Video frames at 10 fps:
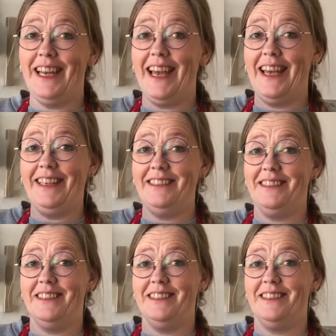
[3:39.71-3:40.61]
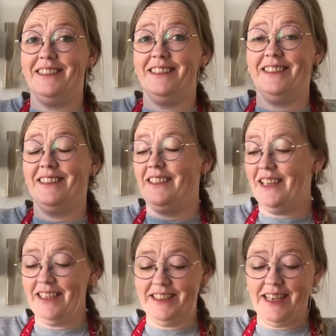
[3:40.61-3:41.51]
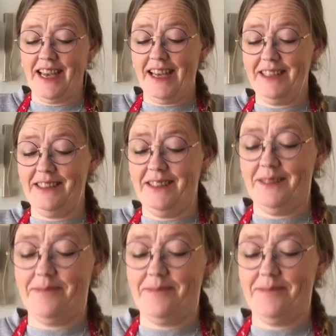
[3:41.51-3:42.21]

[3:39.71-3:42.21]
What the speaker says: eggs. Nice eggs.